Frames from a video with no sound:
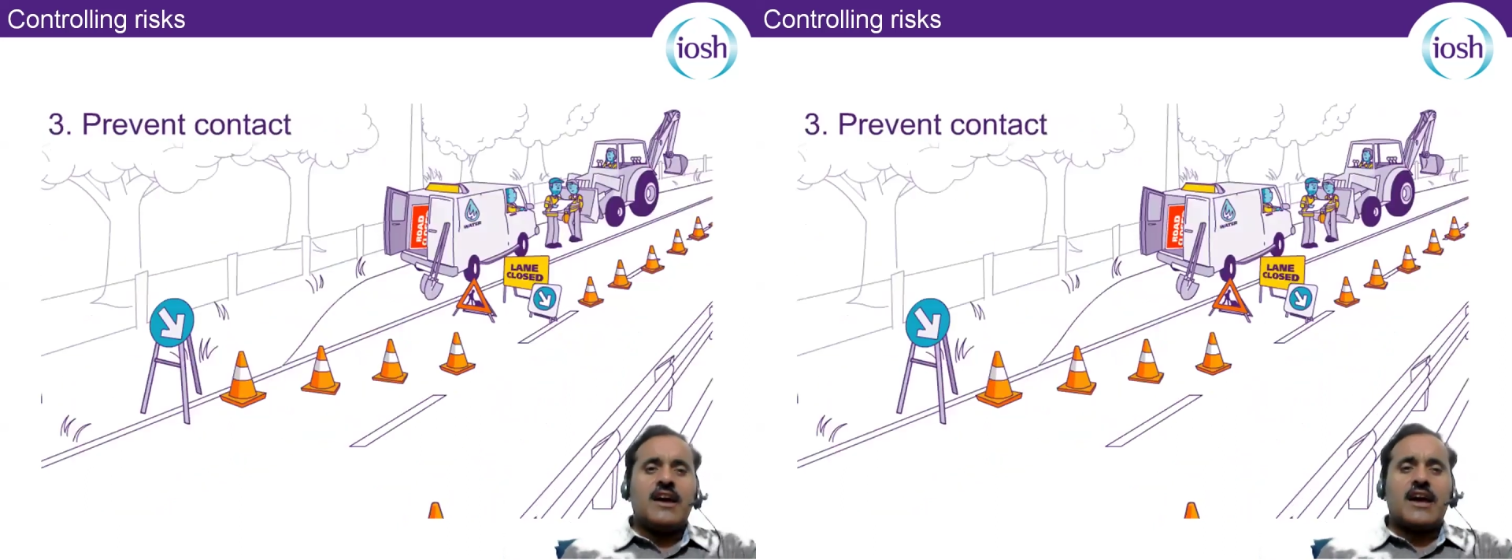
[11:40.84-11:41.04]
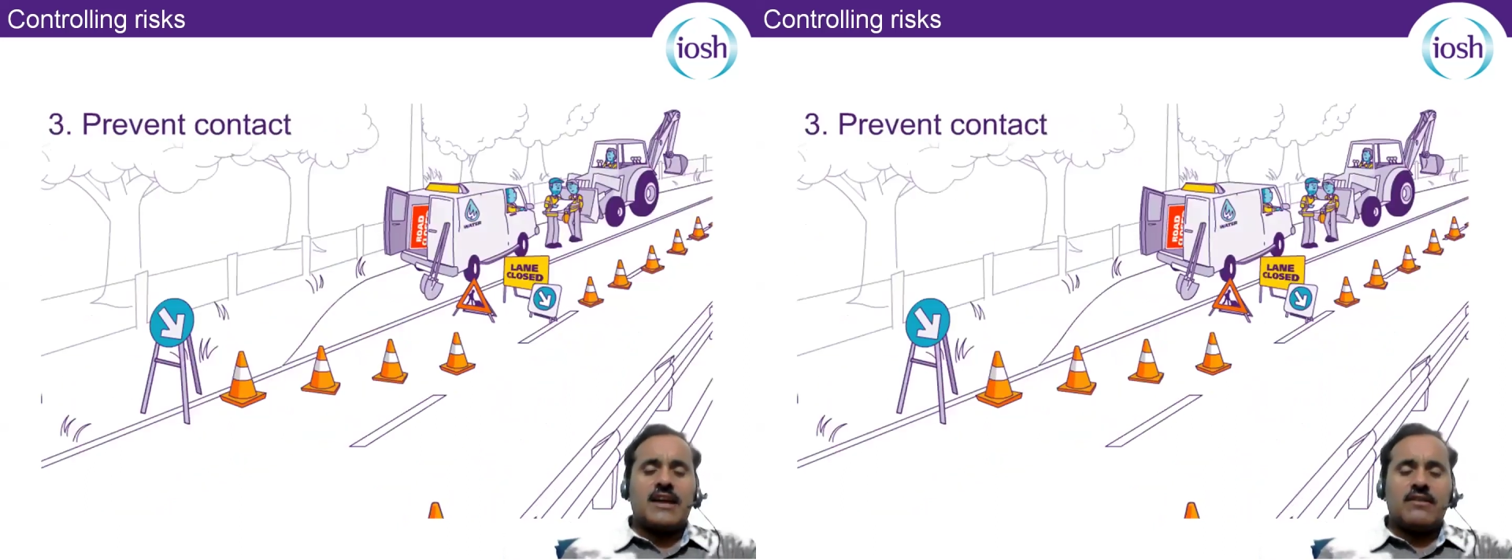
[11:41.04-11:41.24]

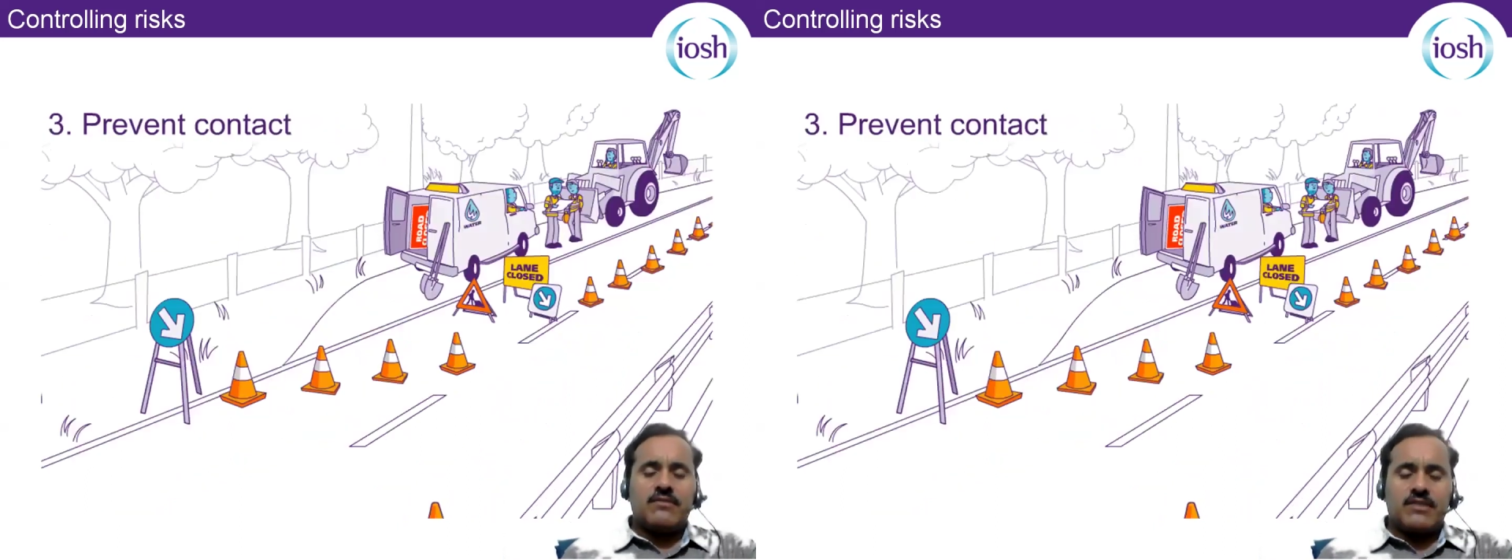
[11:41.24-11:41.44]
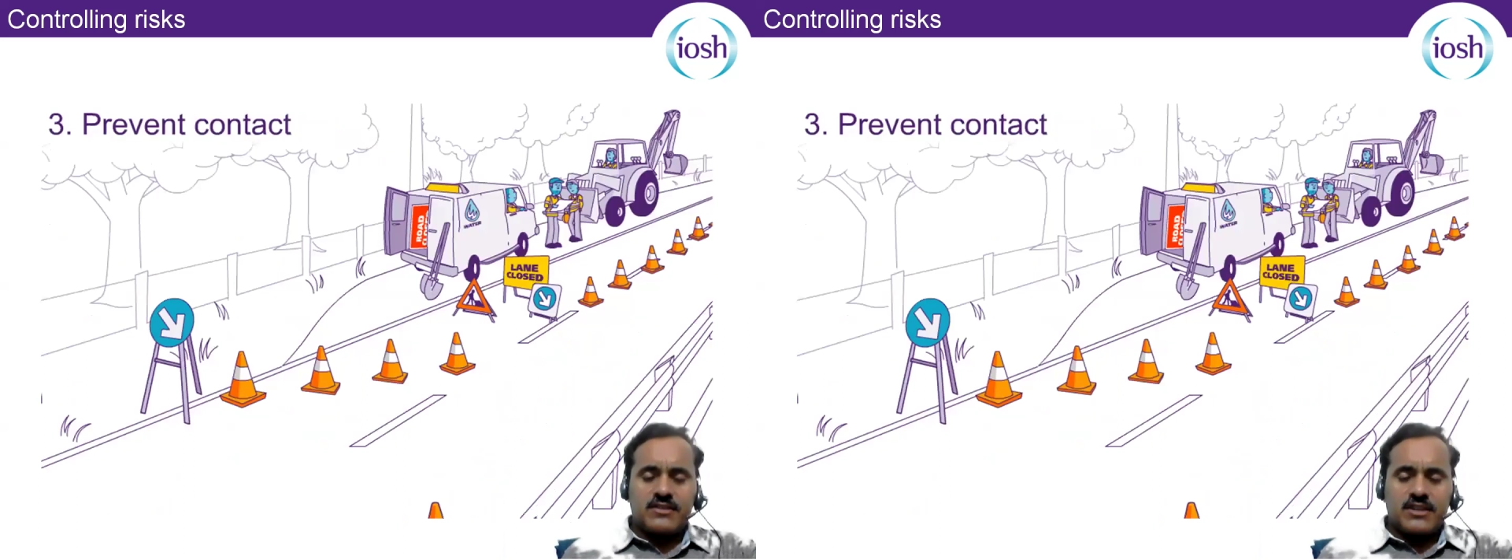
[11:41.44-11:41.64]
And
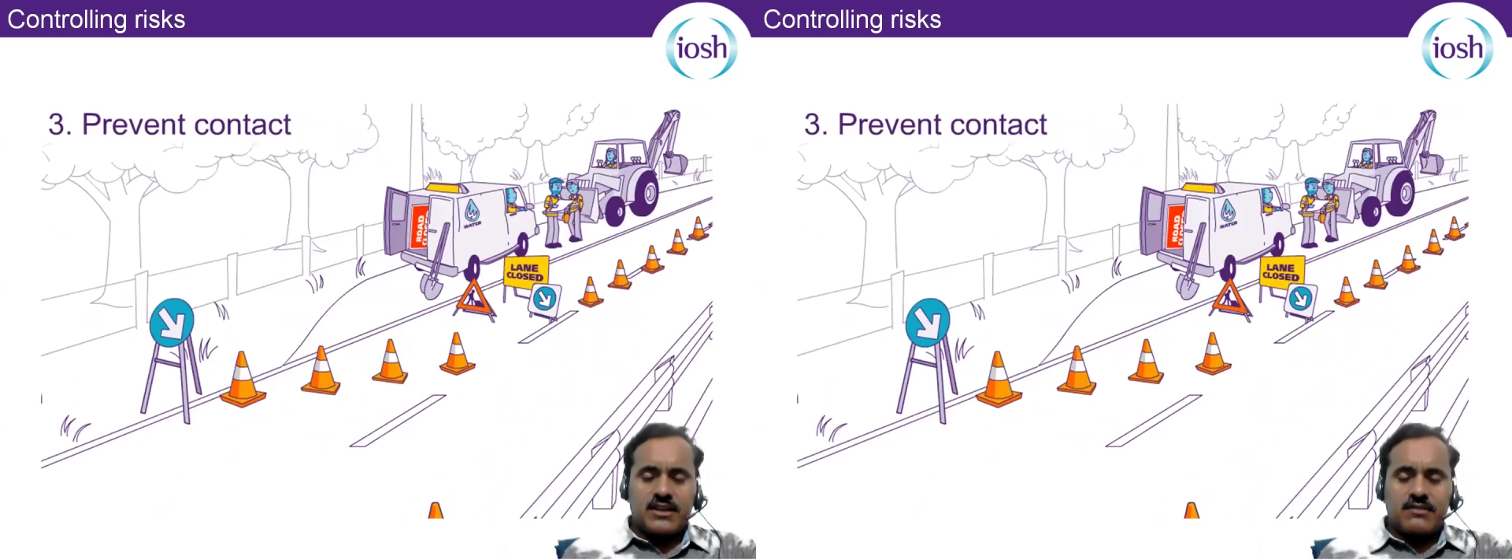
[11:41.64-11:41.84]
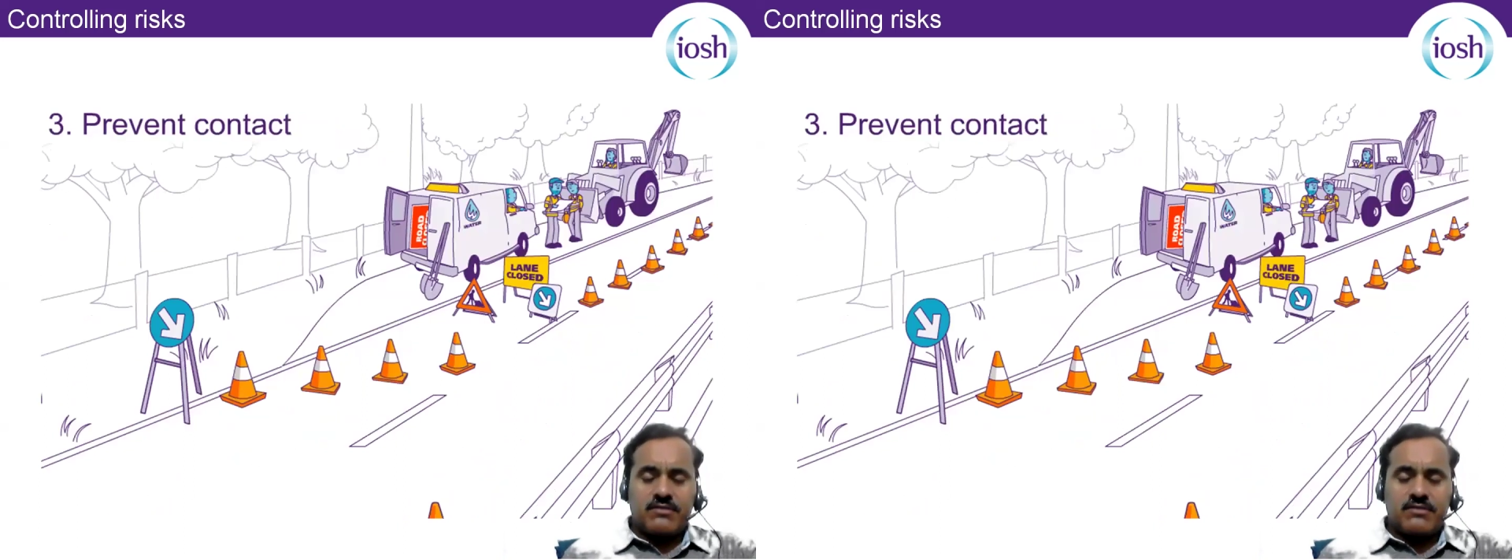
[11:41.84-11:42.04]
once
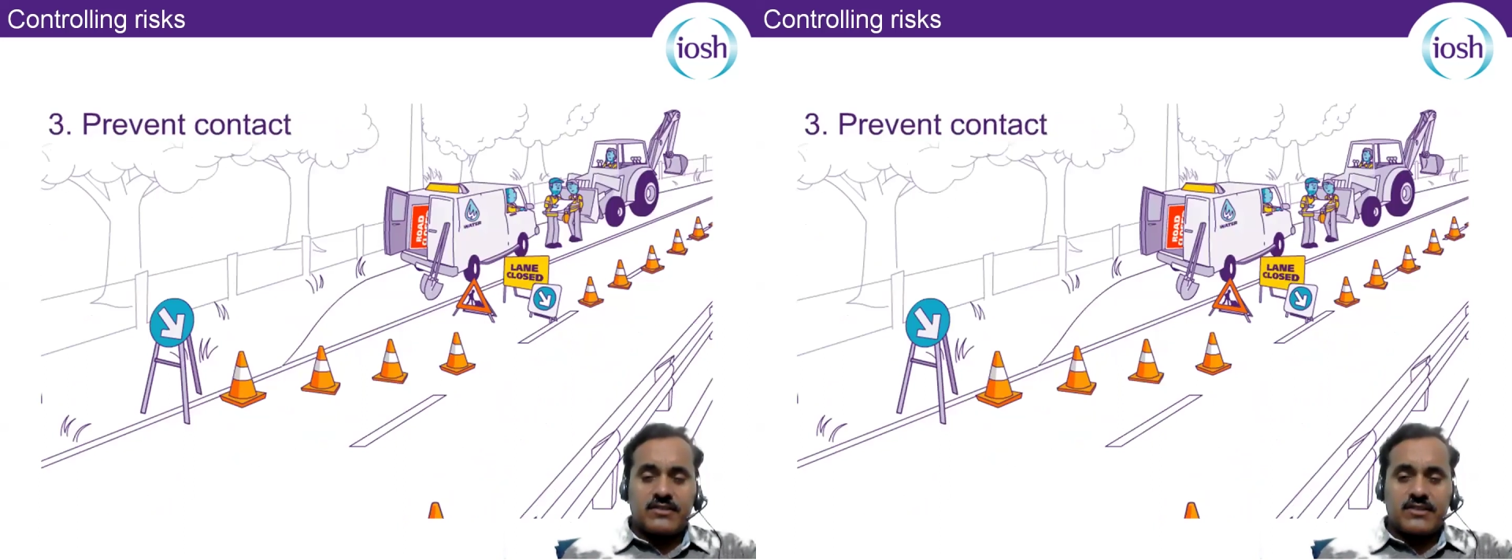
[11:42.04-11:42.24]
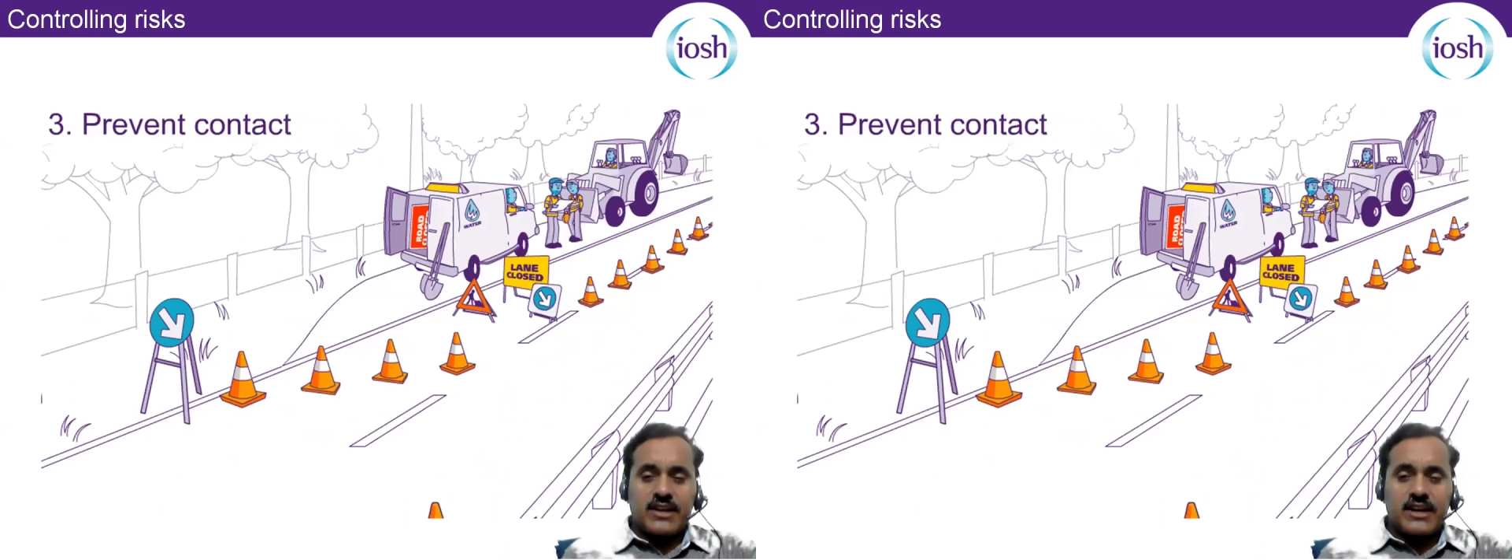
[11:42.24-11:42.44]
the one
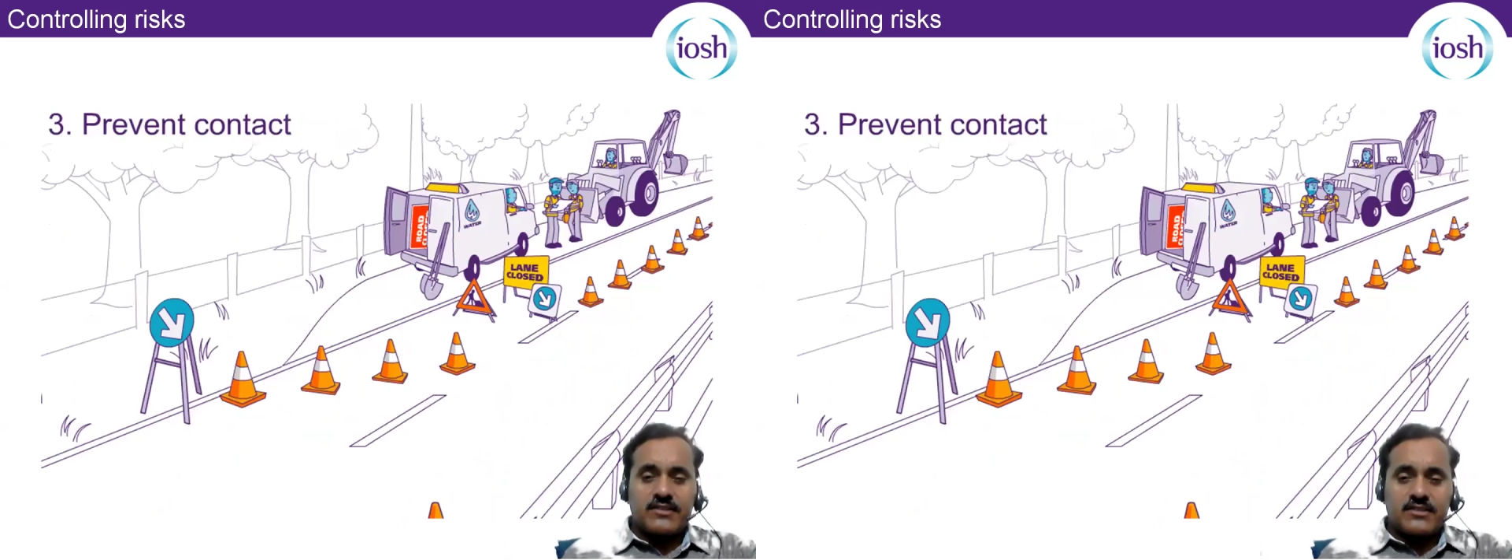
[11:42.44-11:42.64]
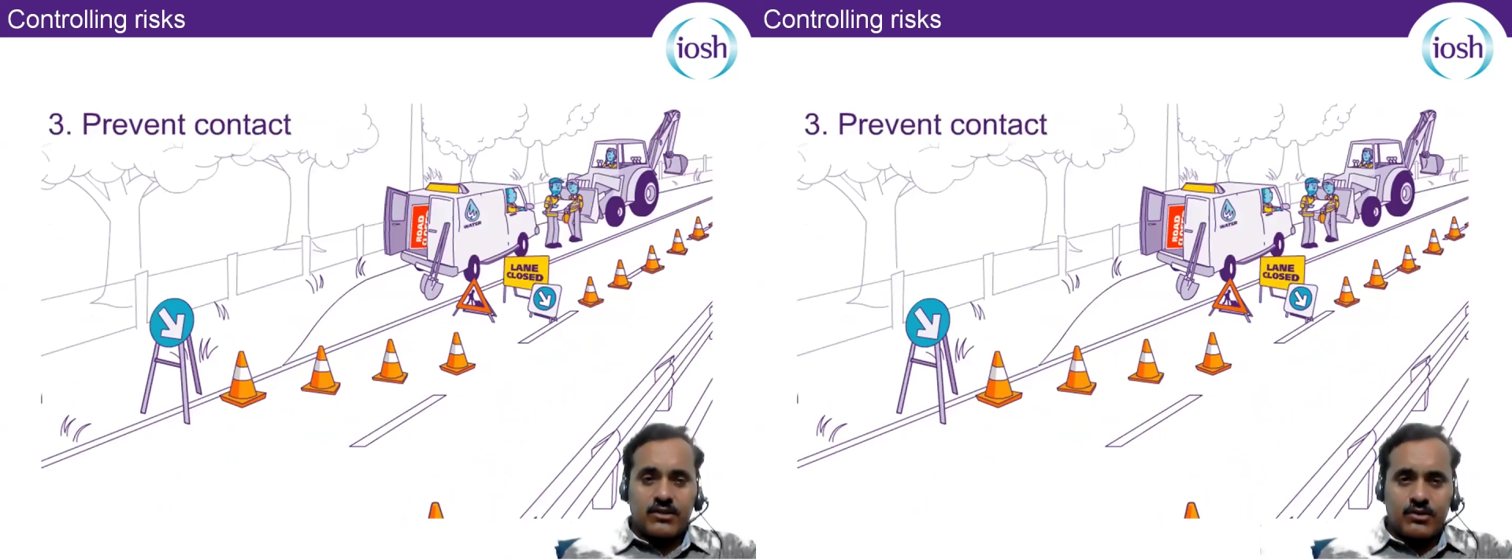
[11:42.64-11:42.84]
side
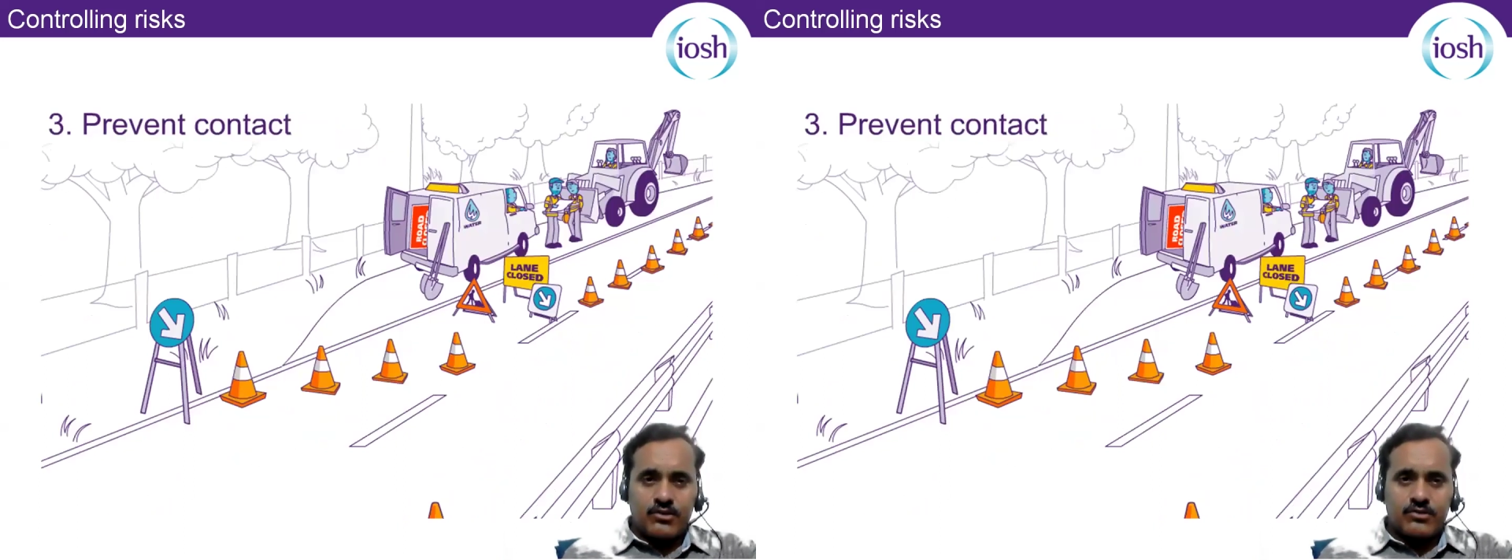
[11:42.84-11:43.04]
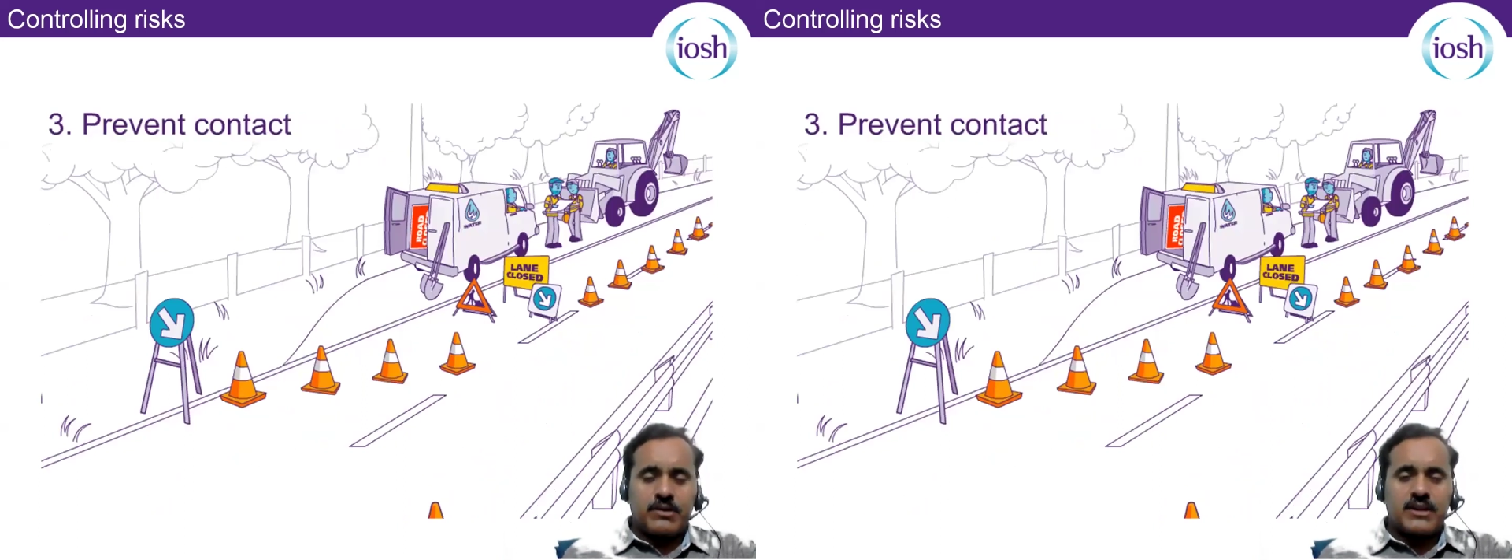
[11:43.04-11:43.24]
is closed,